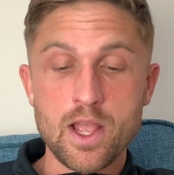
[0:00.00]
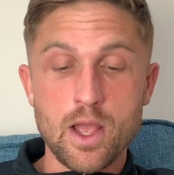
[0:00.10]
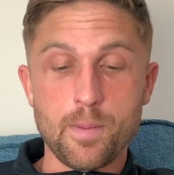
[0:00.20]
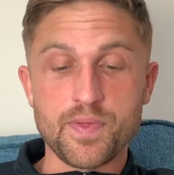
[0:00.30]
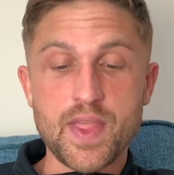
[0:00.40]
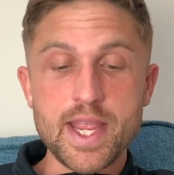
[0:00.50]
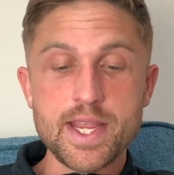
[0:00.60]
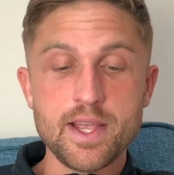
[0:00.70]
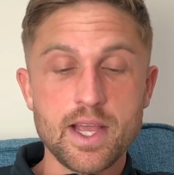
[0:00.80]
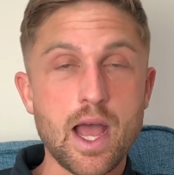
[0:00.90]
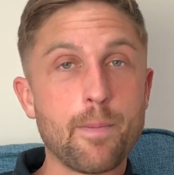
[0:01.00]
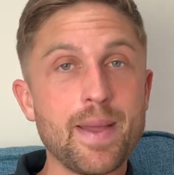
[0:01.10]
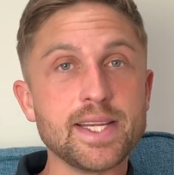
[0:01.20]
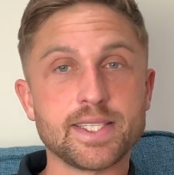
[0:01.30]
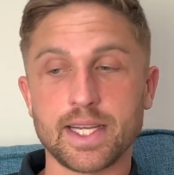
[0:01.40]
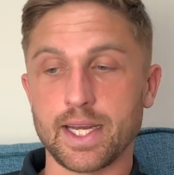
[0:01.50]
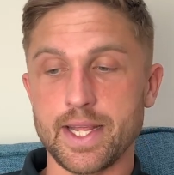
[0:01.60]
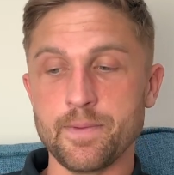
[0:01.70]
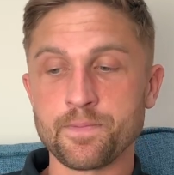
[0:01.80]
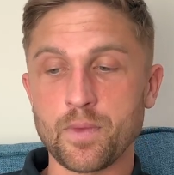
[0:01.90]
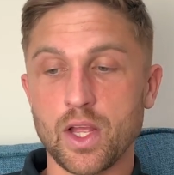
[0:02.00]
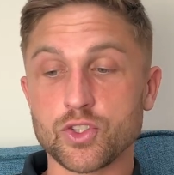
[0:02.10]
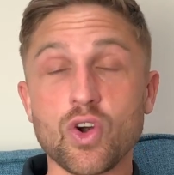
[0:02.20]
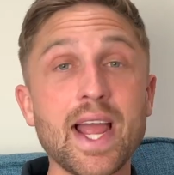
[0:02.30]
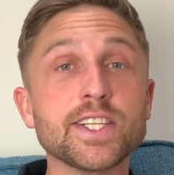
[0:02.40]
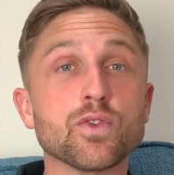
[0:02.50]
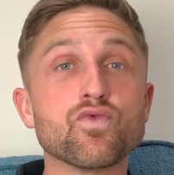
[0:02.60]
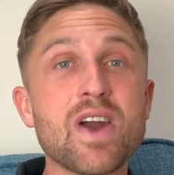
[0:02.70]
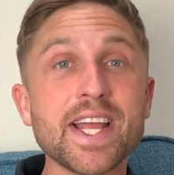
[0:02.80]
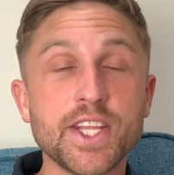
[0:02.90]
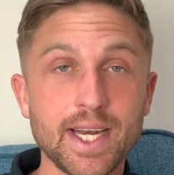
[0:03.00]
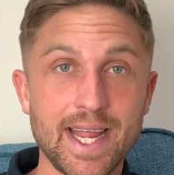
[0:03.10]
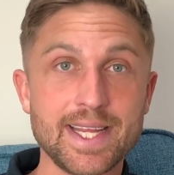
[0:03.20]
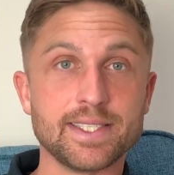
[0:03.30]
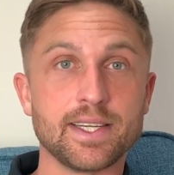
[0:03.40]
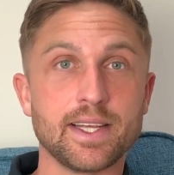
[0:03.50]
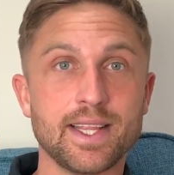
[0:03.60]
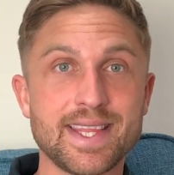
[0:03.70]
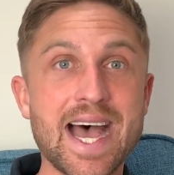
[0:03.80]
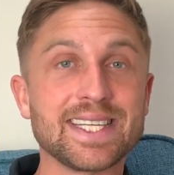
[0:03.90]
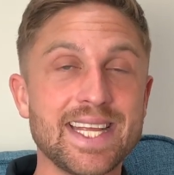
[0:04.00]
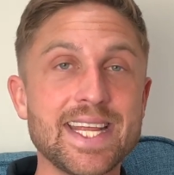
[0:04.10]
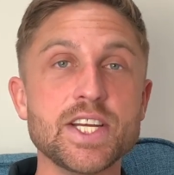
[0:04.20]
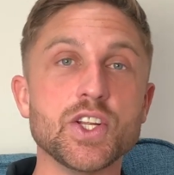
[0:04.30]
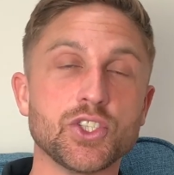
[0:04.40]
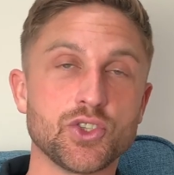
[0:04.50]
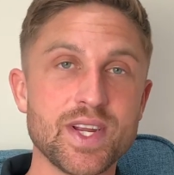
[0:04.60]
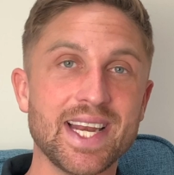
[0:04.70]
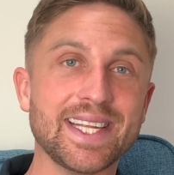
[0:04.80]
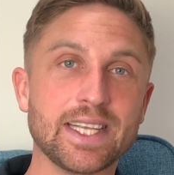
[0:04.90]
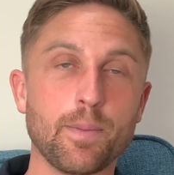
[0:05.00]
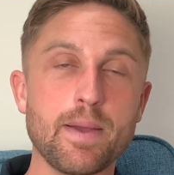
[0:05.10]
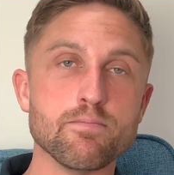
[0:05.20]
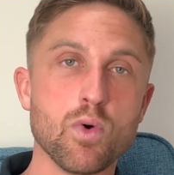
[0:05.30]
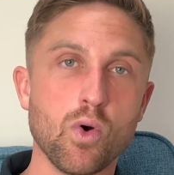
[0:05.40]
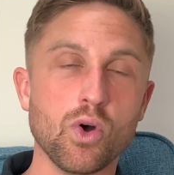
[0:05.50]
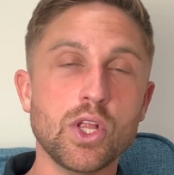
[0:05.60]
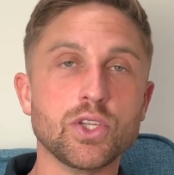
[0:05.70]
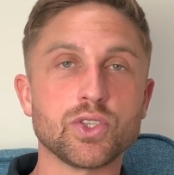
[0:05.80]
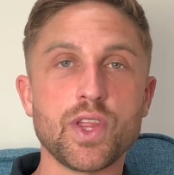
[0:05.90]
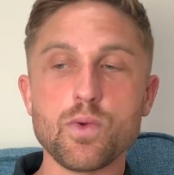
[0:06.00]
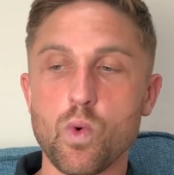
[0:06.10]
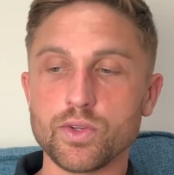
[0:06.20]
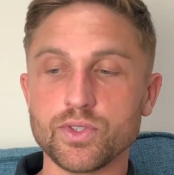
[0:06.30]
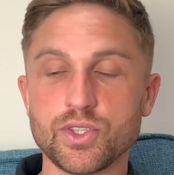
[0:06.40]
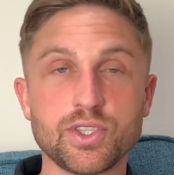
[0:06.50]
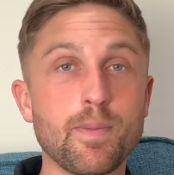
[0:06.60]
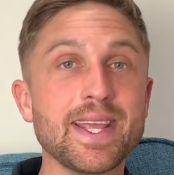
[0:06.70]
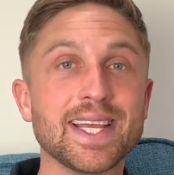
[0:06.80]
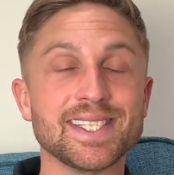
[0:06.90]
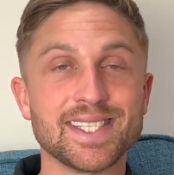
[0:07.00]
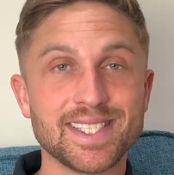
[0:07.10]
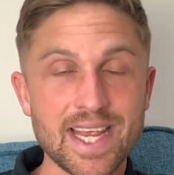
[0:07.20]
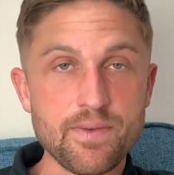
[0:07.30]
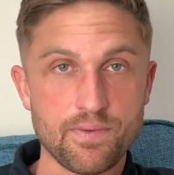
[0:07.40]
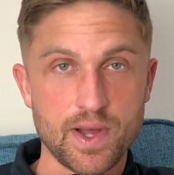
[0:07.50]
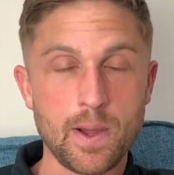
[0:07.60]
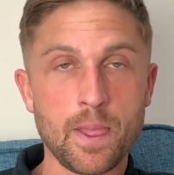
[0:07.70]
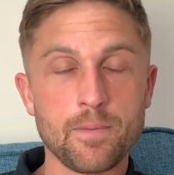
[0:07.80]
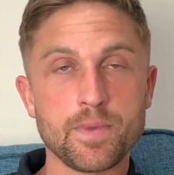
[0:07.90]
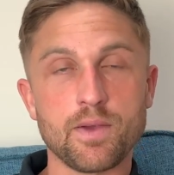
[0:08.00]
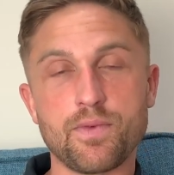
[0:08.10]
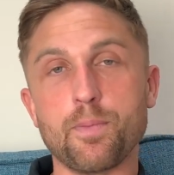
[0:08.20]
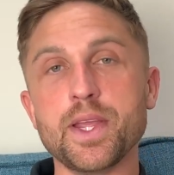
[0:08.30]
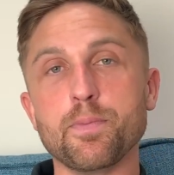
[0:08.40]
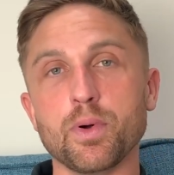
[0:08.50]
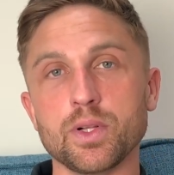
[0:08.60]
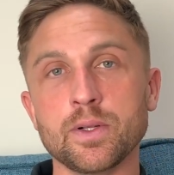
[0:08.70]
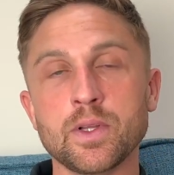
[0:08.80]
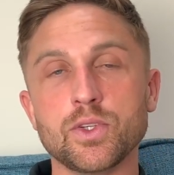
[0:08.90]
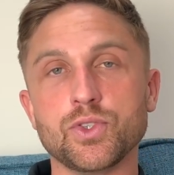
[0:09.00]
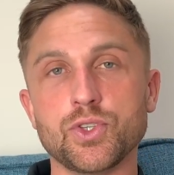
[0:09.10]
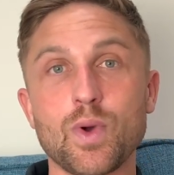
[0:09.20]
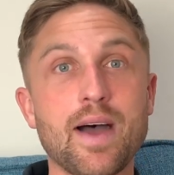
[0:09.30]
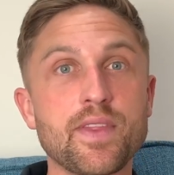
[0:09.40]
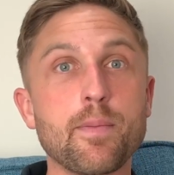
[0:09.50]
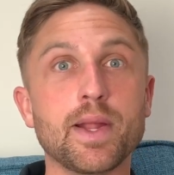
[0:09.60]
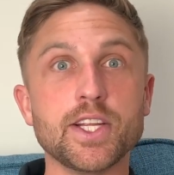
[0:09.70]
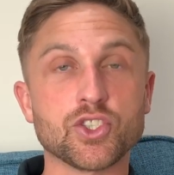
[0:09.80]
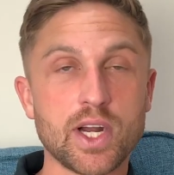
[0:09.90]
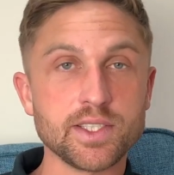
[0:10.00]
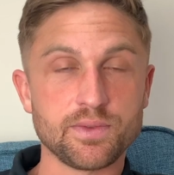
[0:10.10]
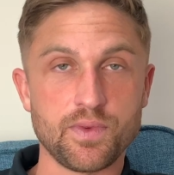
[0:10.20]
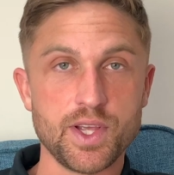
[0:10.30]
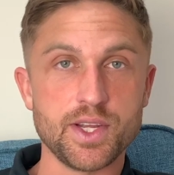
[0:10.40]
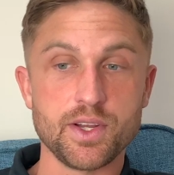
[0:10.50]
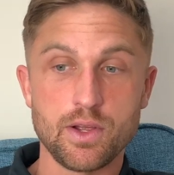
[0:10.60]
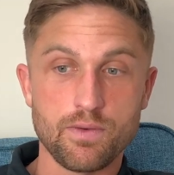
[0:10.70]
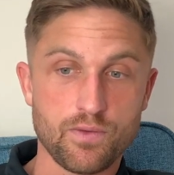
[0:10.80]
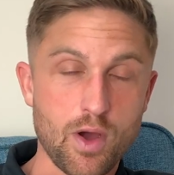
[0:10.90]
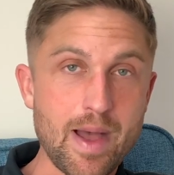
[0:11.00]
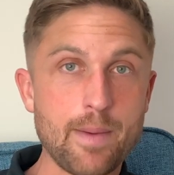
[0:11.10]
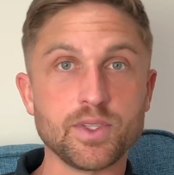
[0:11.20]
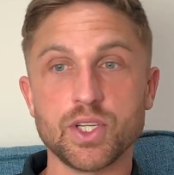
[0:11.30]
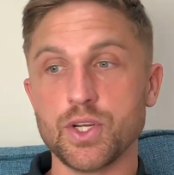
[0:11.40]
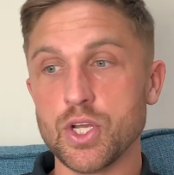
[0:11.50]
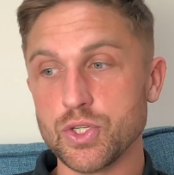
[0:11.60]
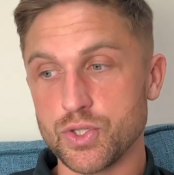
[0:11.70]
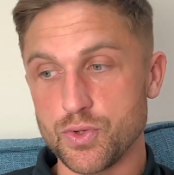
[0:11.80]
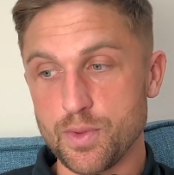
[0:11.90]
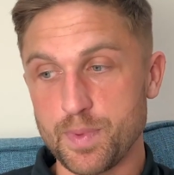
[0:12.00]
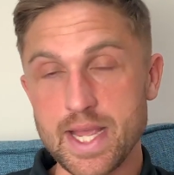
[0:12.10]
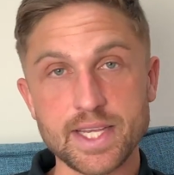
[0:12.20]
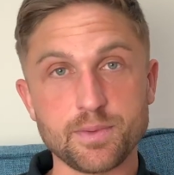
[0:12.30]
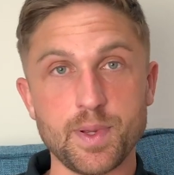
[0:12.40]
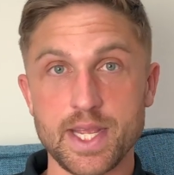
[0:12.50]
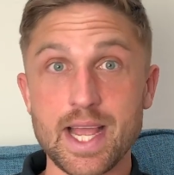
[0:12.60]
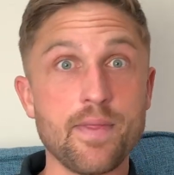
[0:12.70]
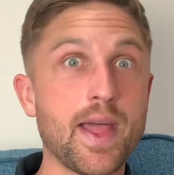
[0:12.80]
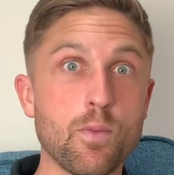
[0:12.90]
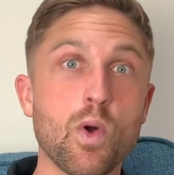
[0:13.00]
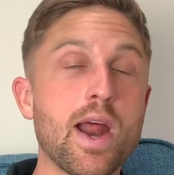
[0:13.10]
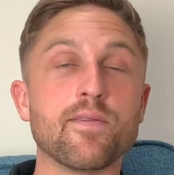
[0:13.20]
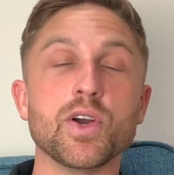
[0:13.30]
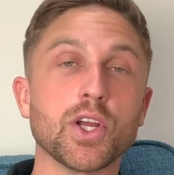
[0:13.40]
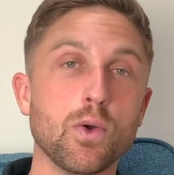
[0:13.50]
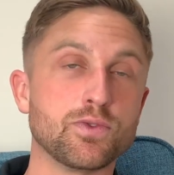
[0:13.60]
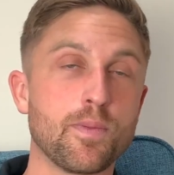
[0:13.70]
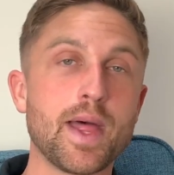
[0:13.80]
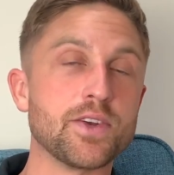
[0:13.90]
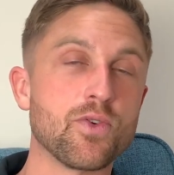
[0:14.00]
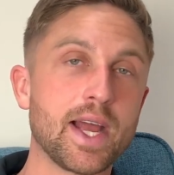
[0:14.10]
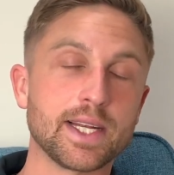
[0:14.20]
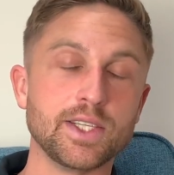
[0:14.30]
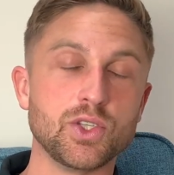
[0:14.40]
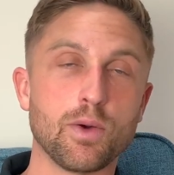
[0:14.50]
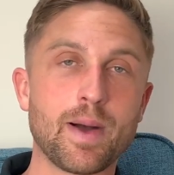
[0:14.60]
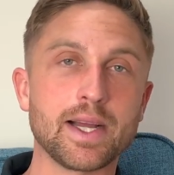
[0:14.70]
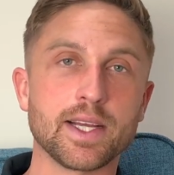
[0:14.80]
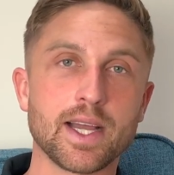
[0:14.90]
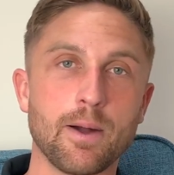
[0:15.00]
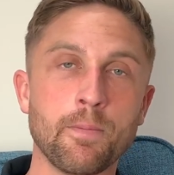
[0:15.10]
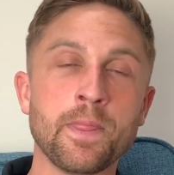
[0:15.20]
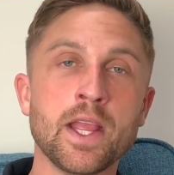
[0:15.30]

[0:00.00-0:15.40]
But they are basically trying to regulate that industry a little bit more. So they want to make it safer for people to have their money transferred from Amazon to the PSP and then wherever it goes from there directly to your bank account.